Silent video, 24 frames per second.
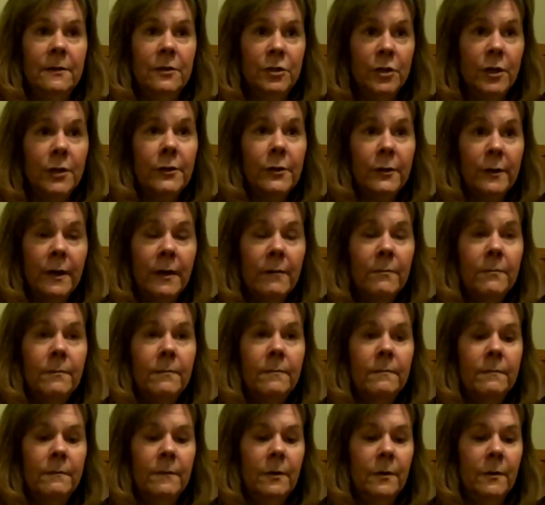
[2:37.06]
shuttered
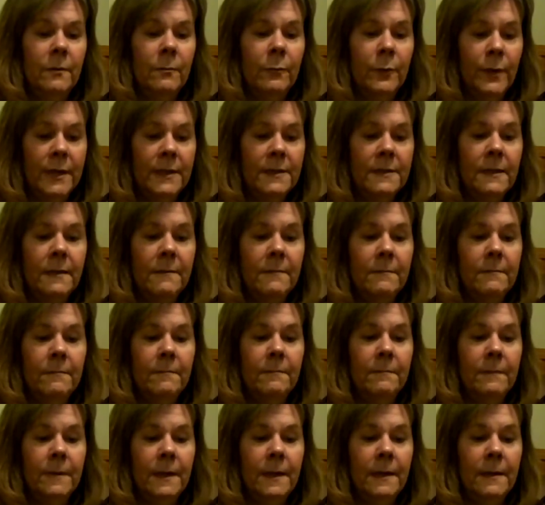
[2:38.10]
up or bricked
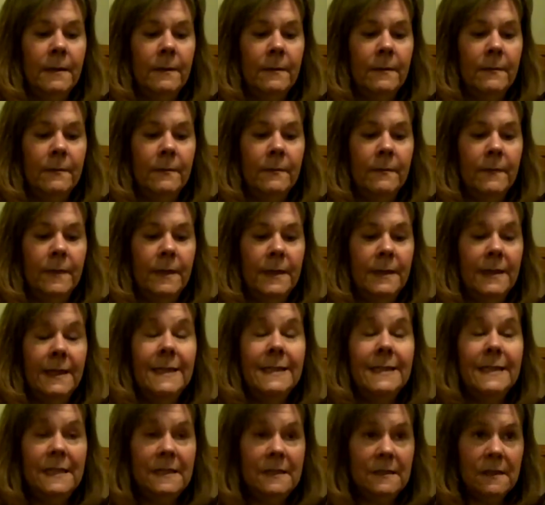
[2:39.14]
up in
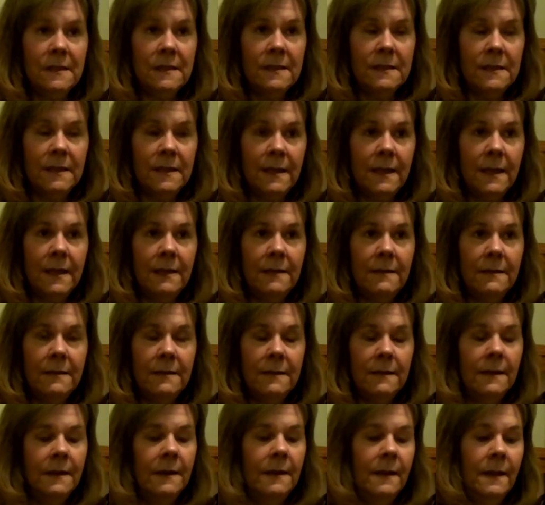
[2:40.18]
1968
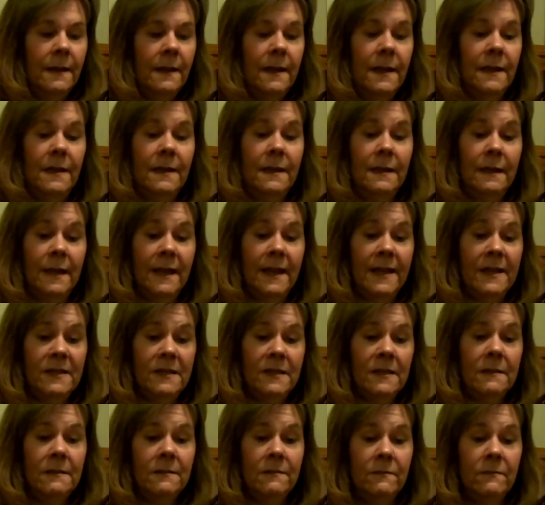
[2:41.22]
and
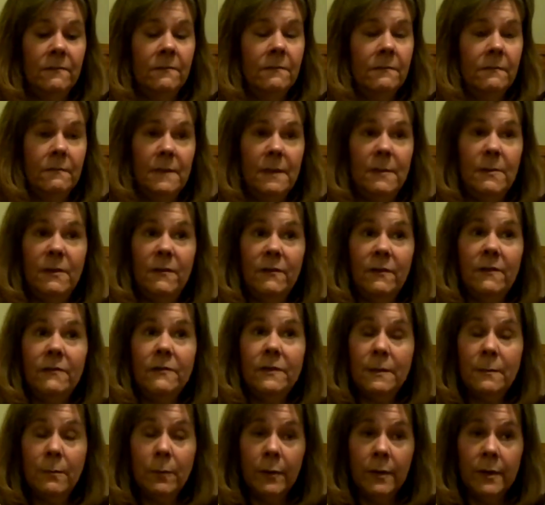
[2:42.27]
lasted maybe
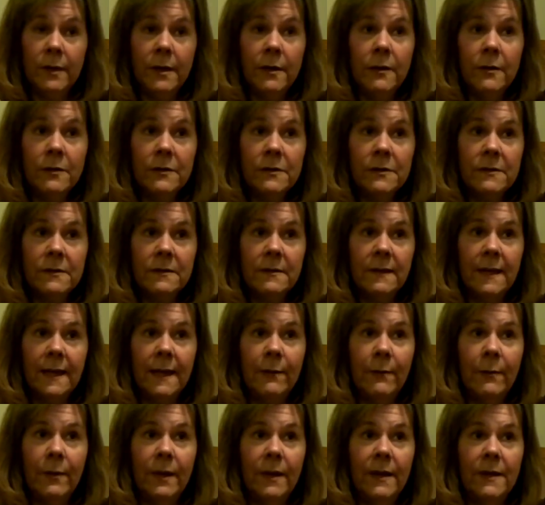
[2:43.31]
50 more years
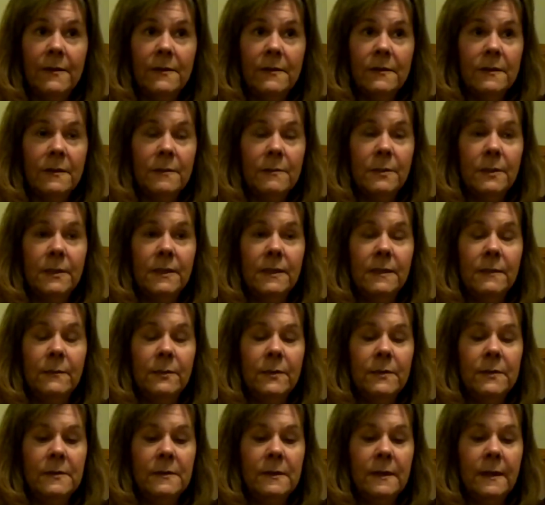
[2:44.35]
that way. So the building
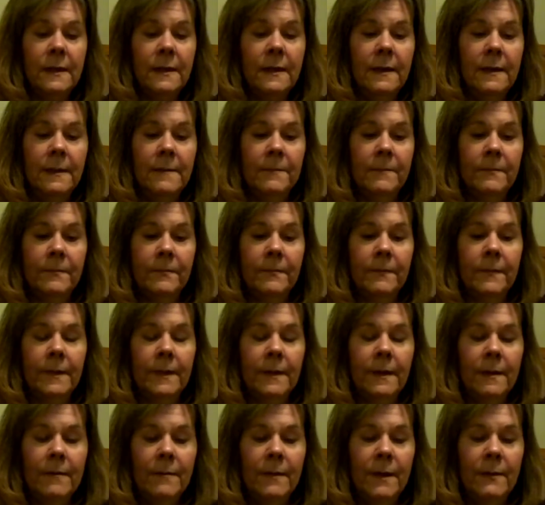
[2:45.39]
was,
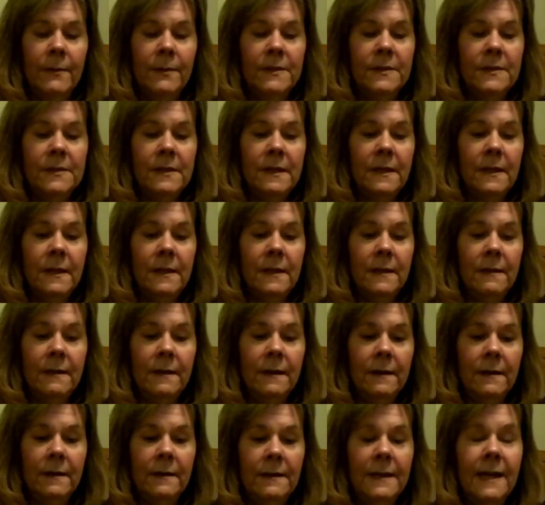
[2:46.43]
I would
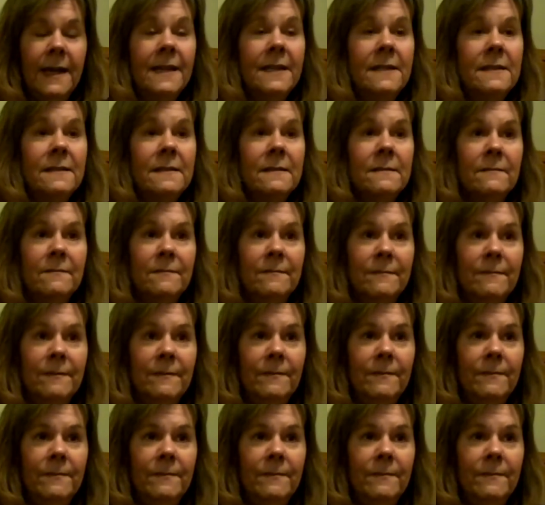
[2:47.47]
say, not as